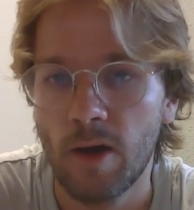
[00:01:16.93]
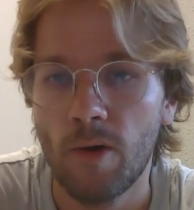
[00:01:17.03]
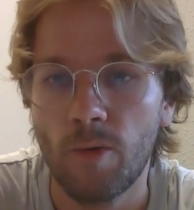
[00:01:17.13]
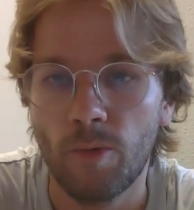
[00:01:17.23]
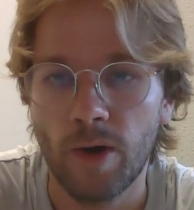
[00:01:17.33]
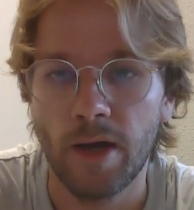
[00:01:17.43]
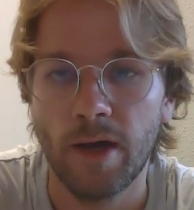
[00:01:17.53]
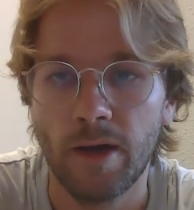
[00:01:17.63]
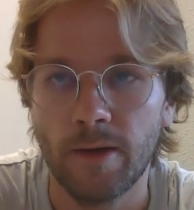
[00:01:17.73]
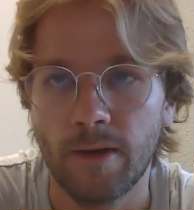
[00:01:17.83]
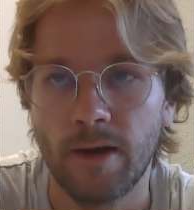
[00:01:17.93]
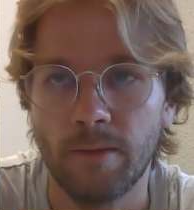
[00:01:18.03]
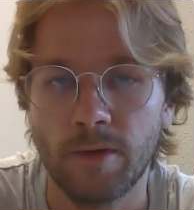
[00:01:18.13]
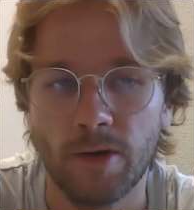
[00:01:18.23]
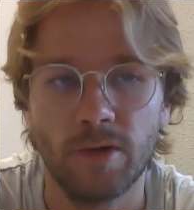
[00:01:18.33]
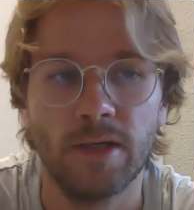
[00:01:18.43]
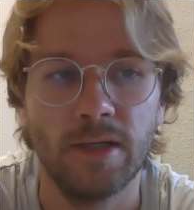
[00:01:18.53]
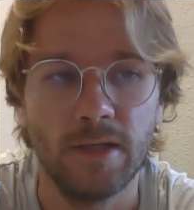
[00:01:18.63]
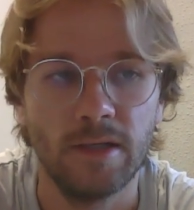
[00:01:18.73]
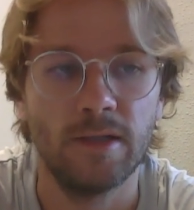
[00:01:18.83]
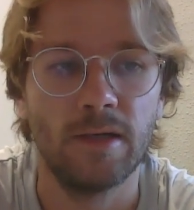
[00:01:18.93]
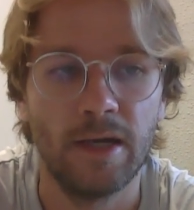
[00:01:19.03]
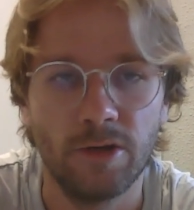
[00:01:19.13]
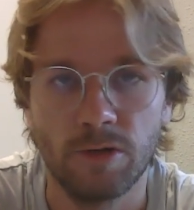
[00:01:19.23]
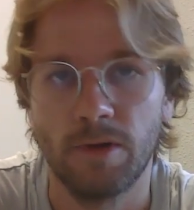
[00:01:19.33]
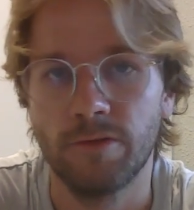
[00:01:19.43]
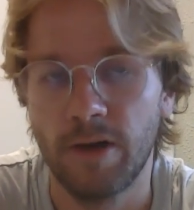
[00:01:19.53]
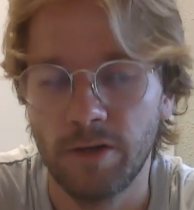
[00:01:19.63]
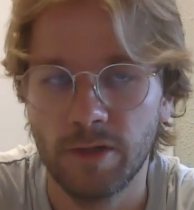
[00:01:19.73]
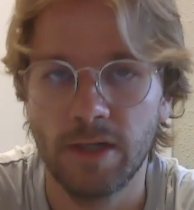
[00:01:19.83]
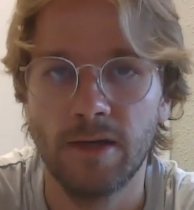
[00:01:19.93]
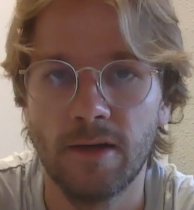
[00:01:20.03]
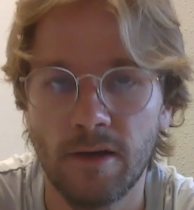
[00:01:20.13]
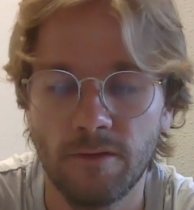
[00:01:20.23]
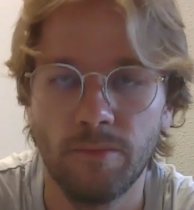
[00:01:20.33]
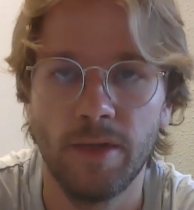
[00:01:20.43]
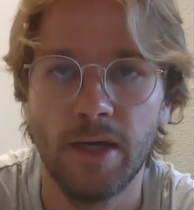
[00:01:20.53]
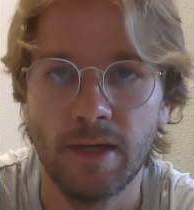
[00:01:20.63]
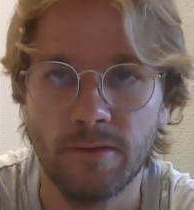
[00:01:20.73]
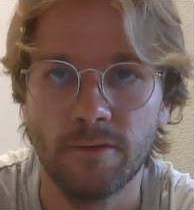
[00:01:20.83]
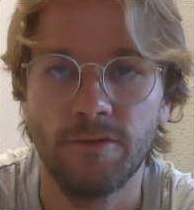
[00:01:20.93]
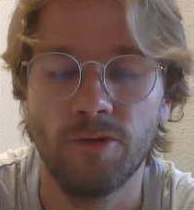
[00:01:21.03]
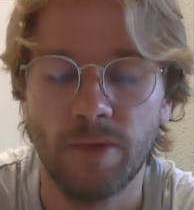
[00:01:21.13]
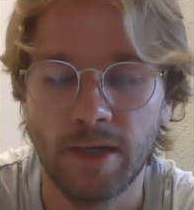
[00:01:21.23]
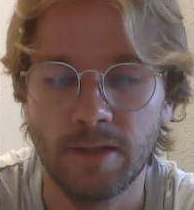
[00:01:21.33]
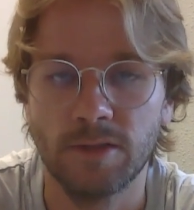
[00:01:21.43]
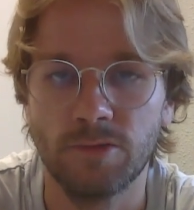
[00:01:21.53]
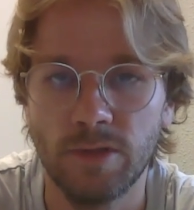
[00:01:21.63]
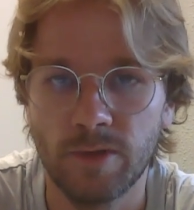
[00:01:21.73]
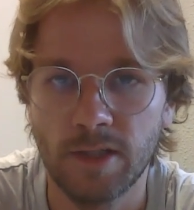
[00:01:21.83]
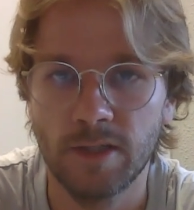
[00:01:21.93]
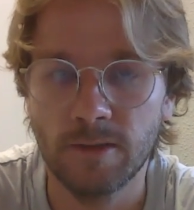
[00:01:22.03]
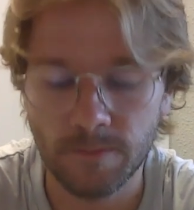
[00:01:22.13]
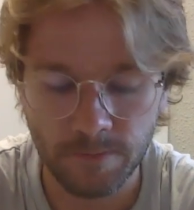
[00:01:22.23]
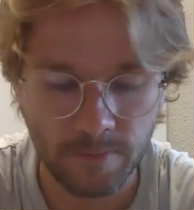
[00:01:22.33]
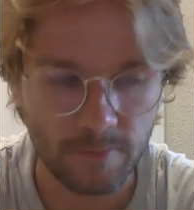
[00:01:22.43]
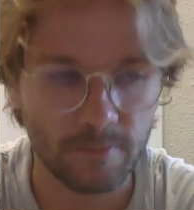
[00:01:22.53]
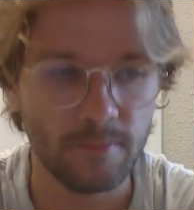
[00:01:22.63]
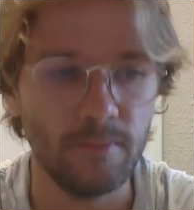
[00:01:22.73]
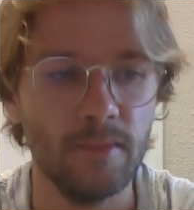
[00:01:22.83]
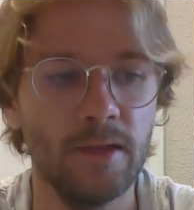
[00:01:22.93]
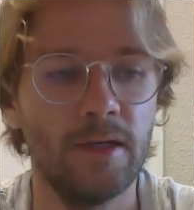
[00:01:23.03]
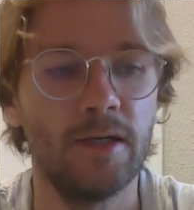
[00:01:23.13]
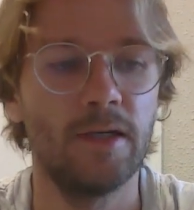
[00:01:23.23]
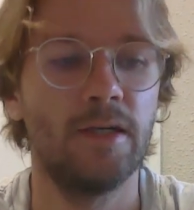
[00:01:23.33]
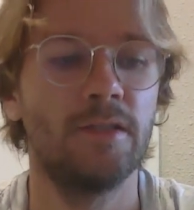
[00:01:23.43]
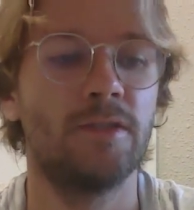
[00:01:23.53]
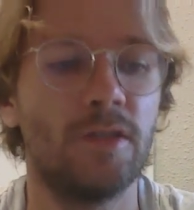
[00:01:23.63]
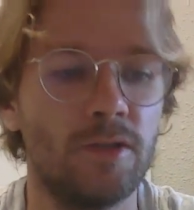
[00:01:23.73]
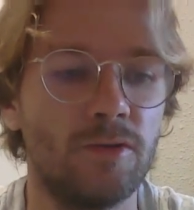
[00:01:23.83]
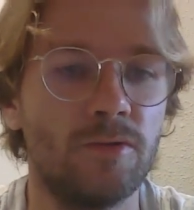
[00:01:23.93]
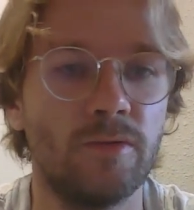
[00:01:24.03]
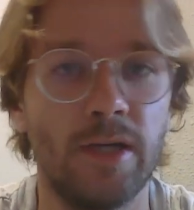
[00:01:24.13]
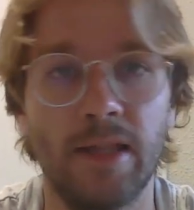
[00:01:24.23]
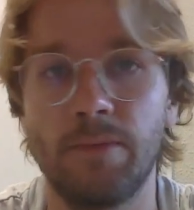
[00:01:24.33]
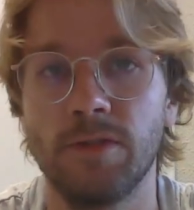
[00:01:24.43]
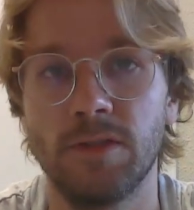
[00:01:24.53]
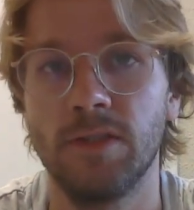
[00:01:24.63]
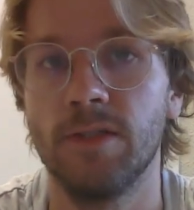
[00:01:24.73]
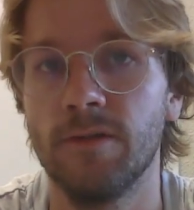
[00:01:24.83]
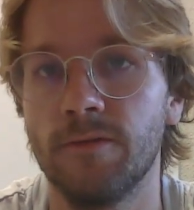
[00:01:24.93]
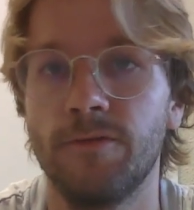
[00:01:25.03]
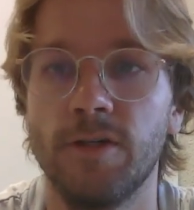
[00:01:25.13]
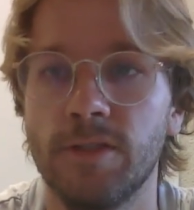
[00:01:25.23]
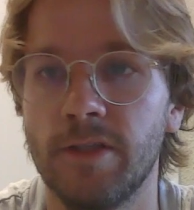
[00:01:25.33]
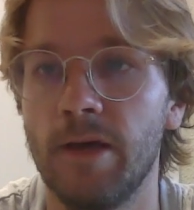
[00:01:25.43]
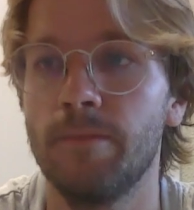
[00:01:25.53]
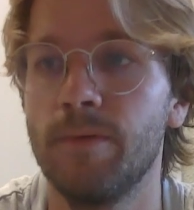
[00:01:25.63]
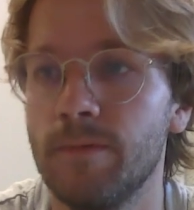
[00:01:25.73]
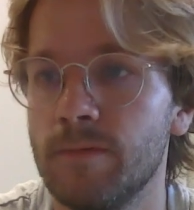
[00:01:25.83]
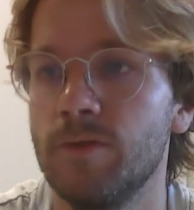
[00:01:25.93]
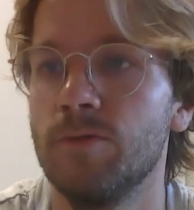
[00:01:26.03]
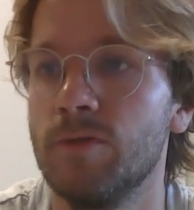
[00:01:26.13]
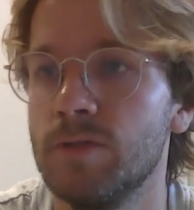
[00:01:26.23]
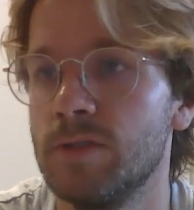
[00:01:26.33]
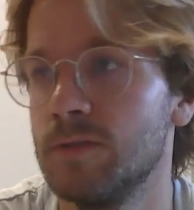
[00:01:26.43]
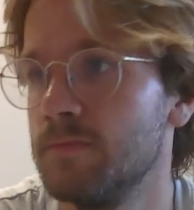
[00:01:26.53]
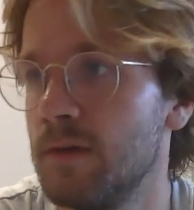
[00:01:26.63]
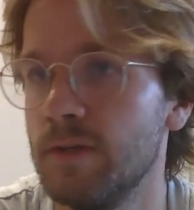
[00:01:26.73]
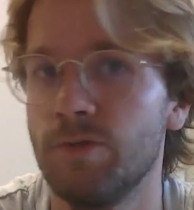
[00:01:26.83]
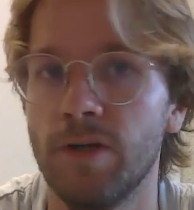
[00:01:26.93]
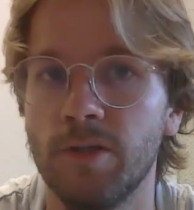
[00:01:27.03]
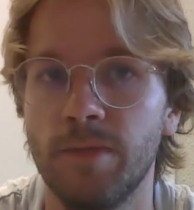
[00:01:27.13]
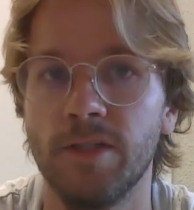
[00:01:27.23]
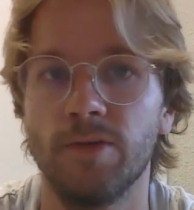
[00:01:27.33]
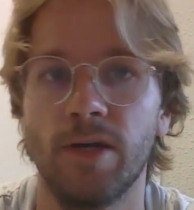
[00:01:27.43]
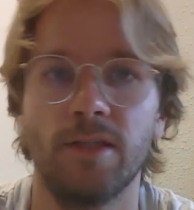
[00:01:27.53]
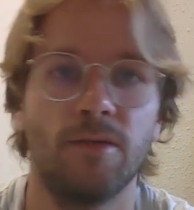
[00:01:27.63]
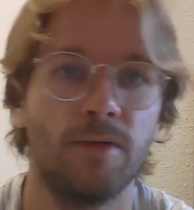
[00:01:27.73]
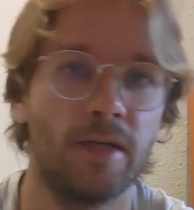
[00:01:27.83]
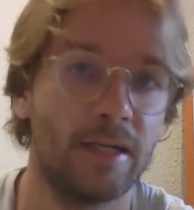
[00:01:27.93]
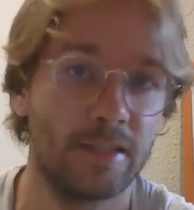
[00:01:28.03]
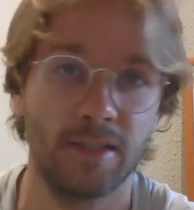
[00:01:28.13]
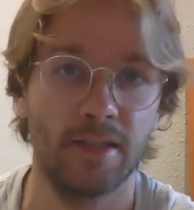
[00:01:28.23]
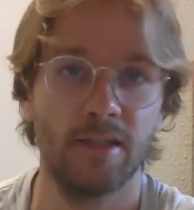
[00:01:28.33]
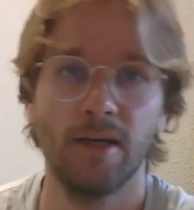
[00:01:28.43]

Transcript: where I'm currently entering my final year of a BA in filmmaking and screenwriting. So yeah, that was the first step towards maybe trying to be a director. But yeah, as I said,